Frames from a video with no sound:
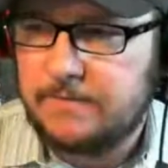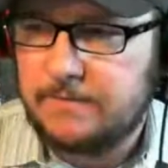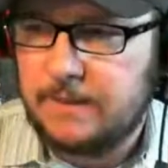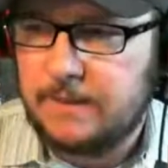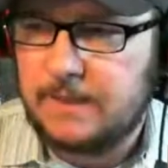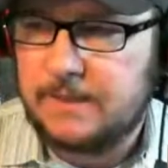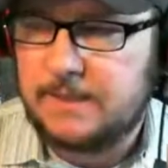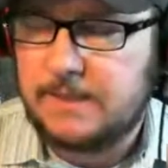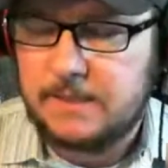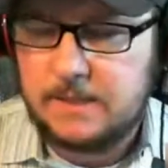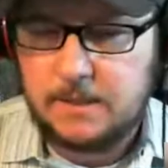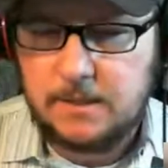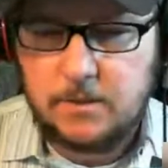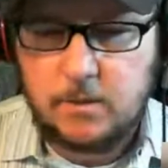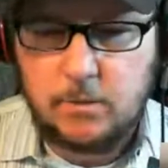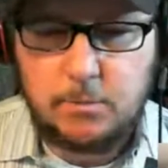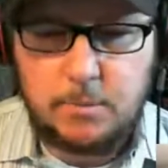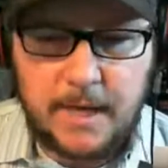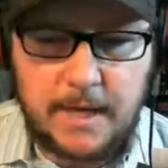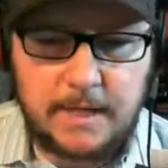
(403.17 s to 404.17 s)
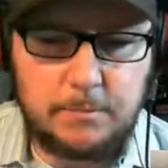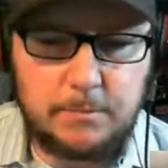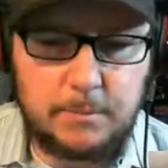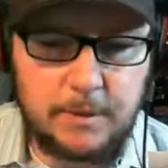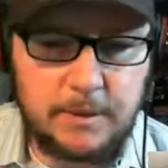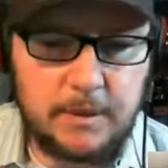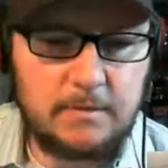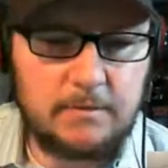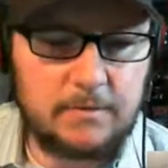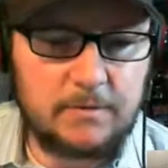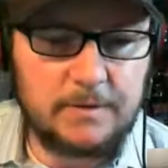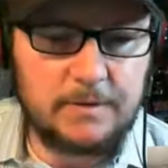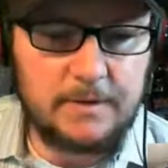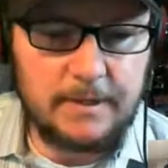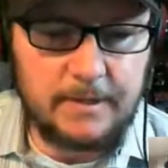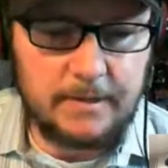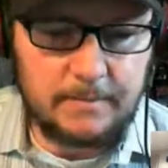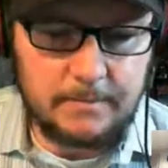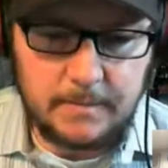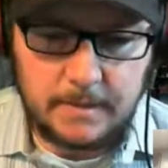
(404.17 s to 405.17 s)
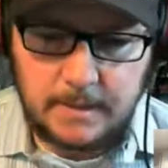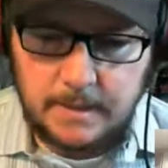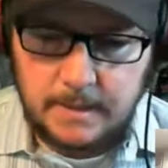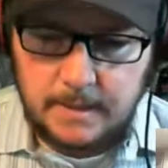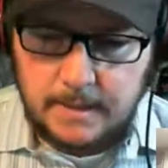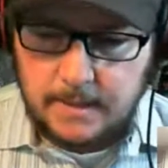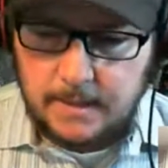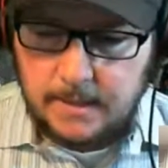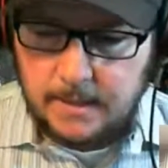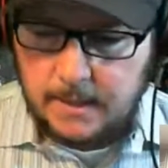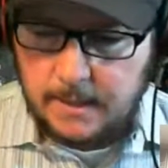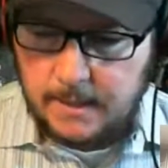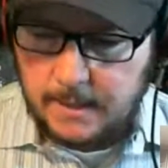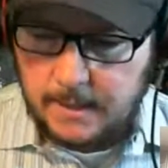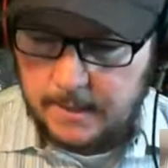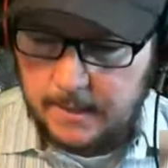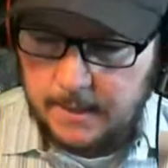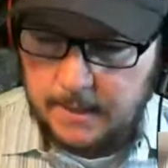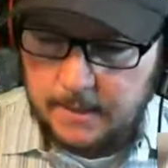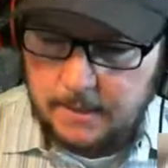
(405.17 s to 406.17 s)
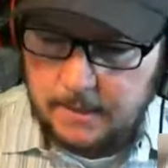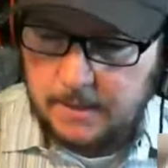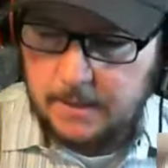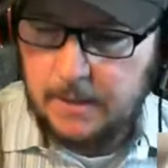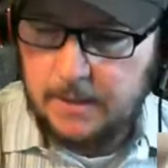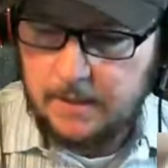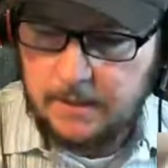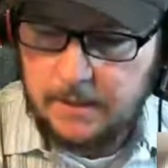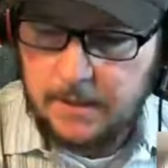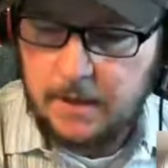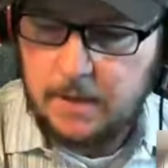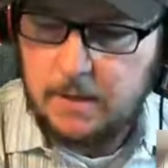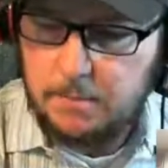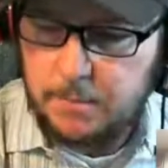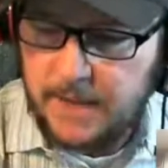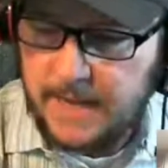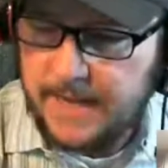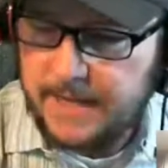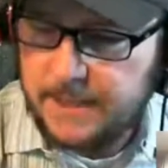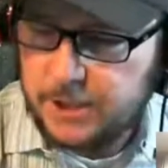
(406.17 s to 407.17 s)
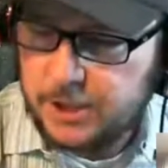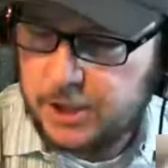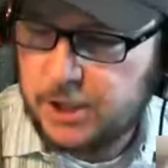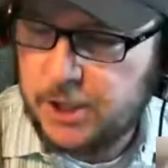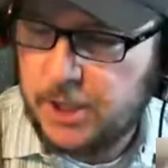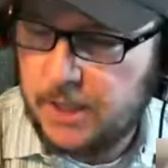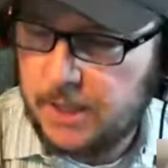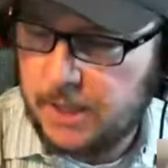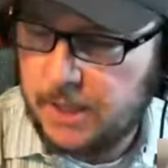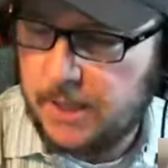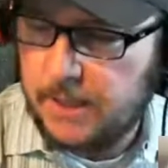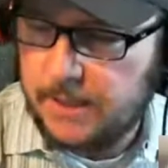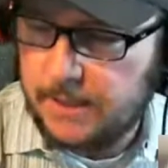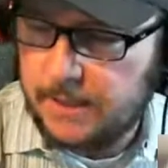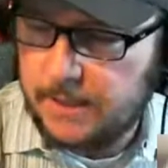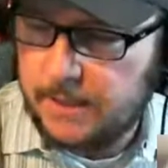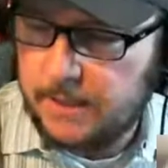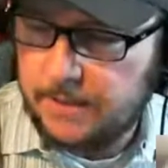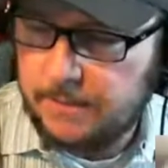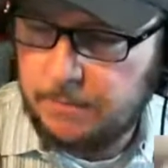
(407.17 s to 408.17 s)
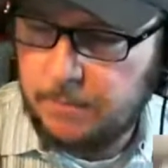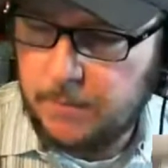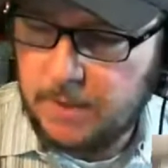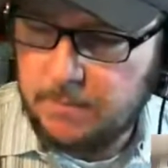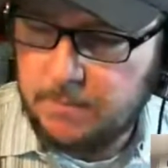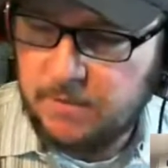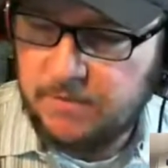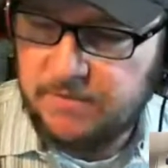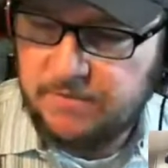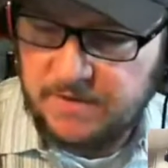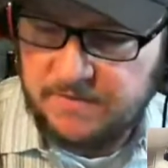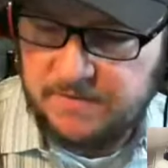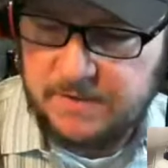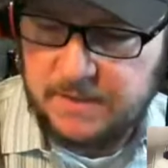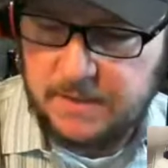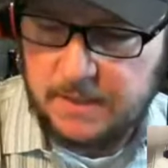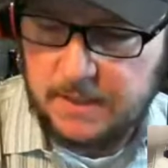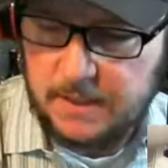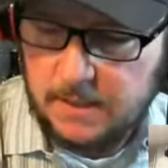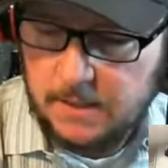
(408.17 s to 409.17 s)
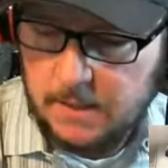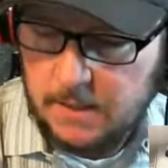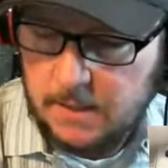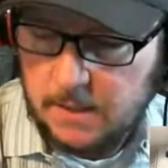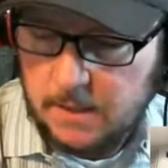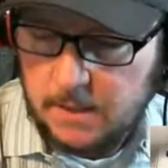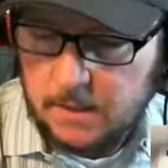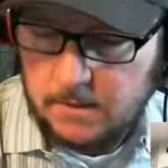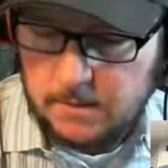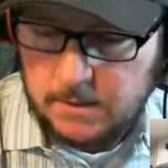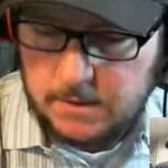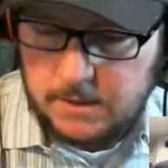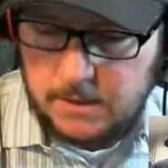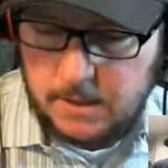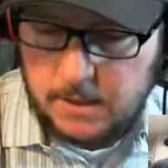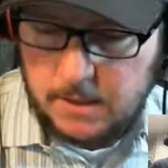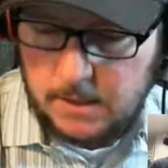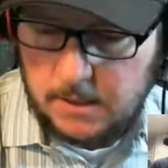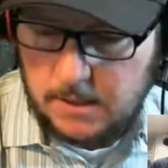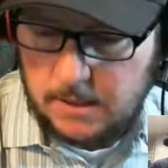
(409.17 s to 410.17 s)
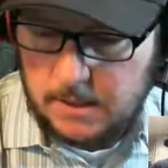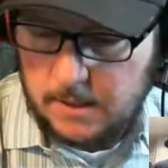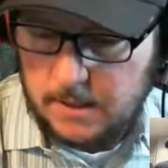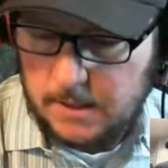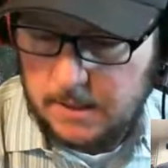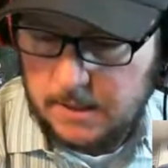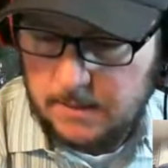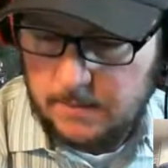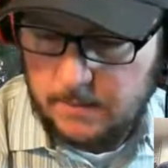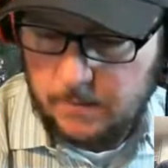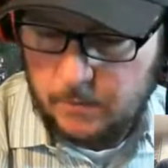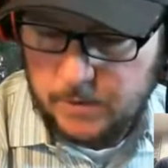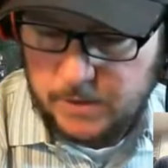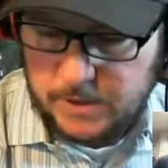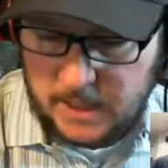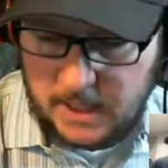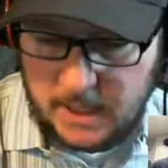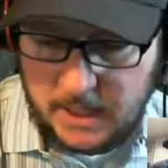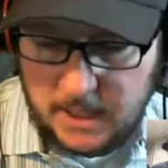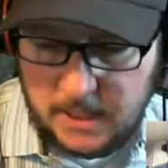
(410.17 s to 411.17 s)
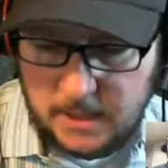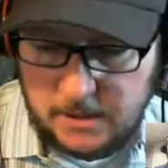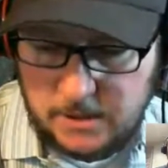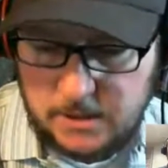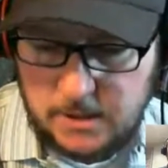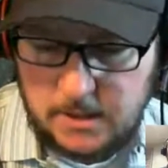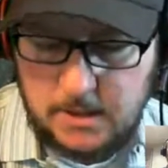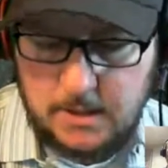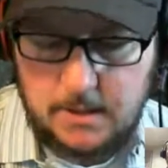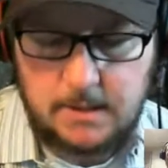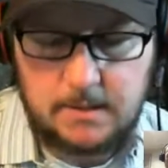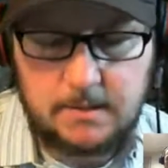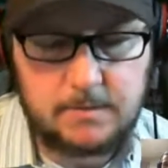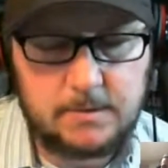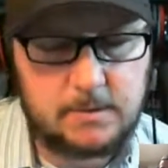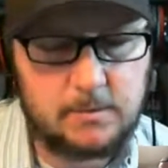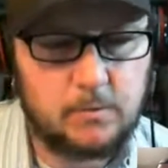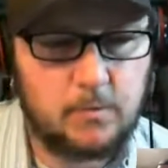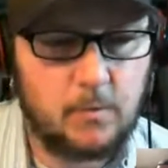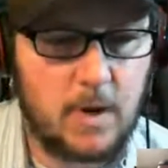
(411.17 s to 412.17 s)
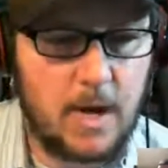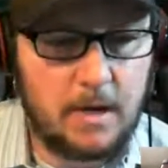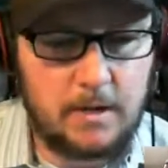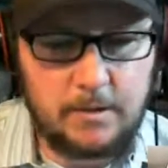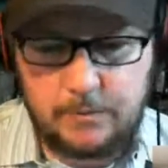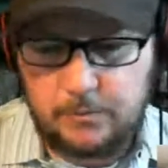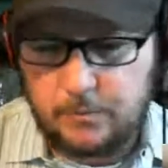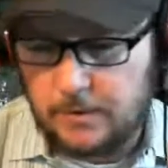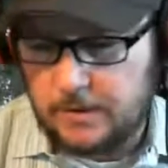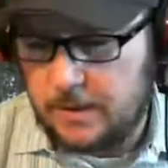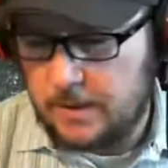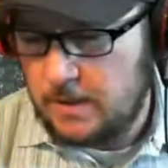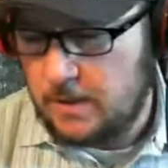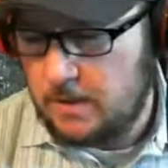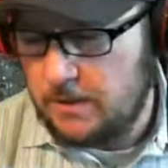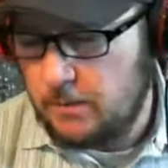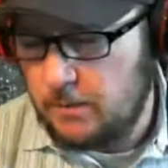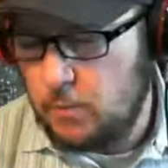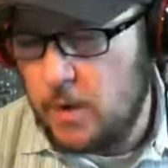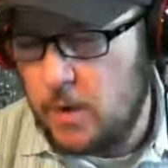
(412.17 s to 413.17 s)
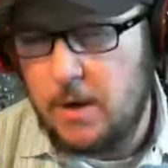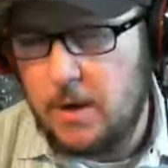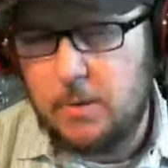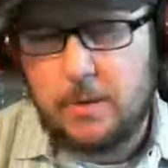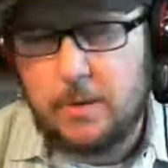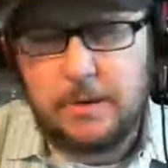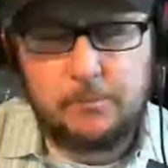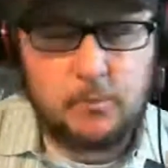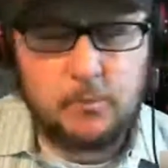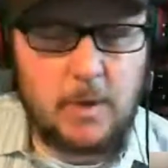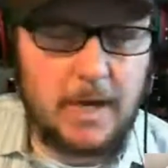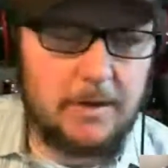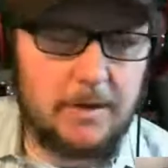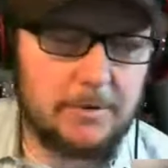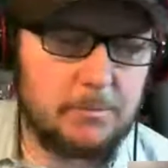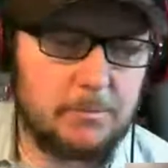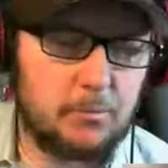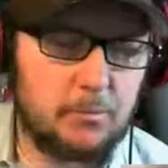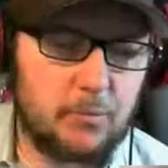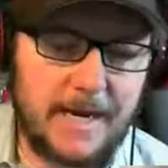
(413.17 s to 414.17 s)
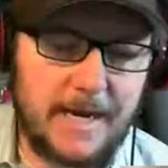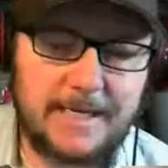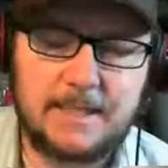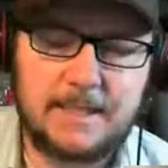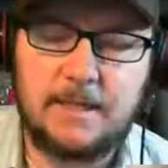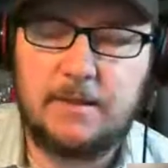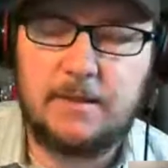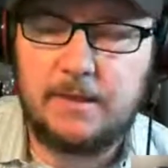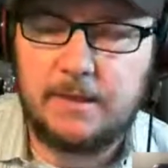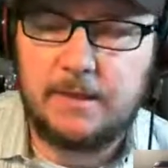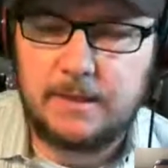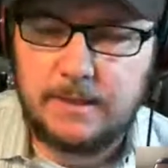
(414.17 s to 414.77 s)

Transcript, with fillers: a single bad beer from them, uh, and the, and their batch uh, number fifty was a uh, uh, was aged was wild. They called it wild wild brat, I think.